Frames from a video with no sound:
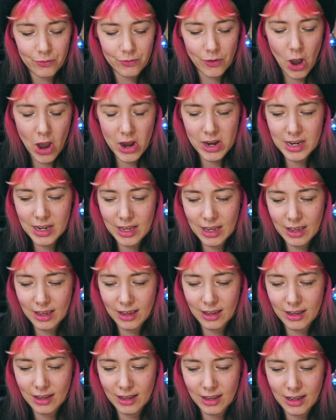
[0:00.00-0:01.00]
finding
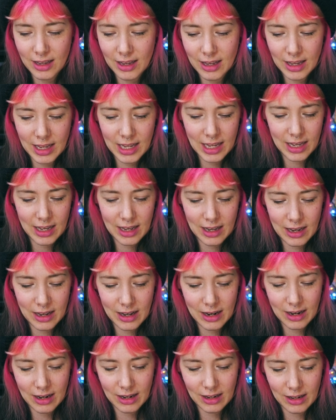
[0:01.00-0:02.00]
it,
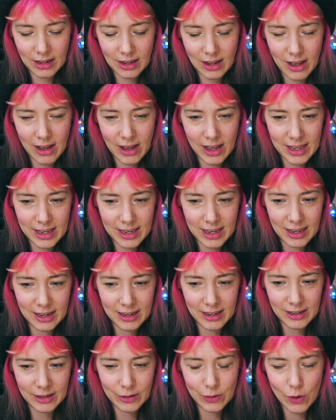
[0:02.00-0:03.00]
like,
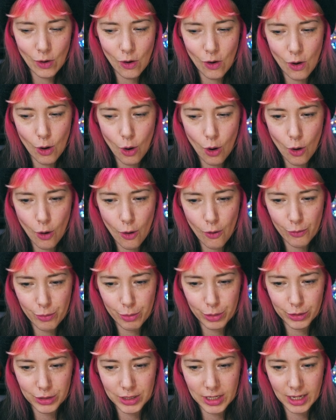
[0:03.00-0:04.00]
not
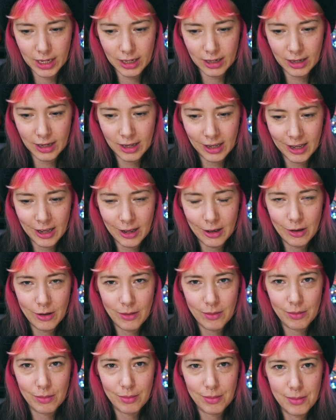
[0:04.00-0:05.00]
off-putting,
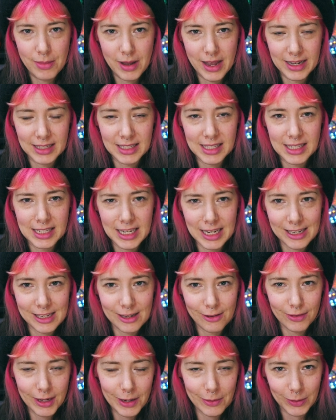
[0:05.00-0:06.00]
but
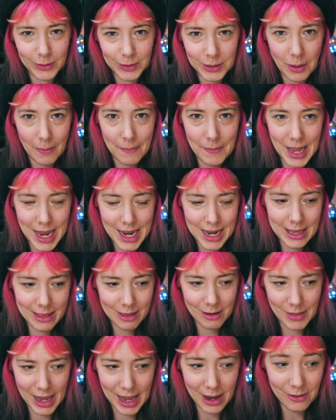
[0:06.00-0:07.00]
instinctively want to pick
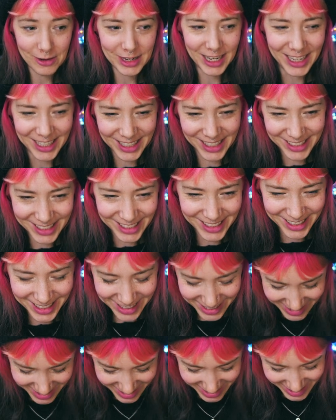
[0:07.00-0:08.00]
them out.
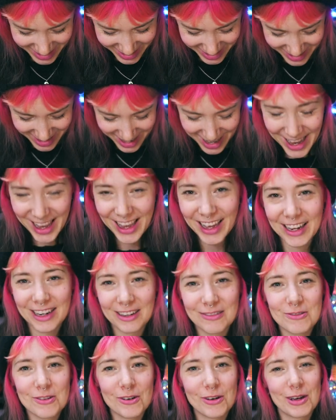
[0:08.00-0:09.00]
And
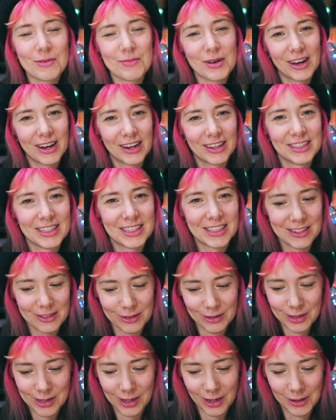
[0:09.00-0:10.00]
I'm trying my hardest
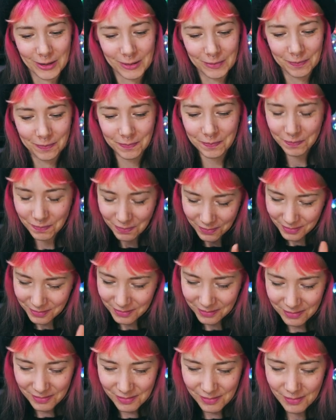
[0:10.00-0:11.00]
not to.
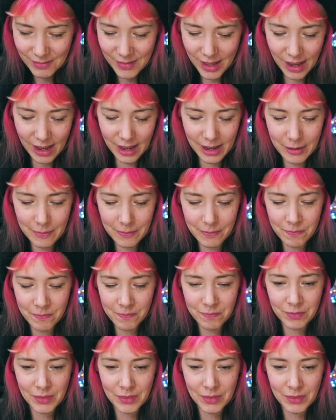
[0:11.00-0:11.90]
And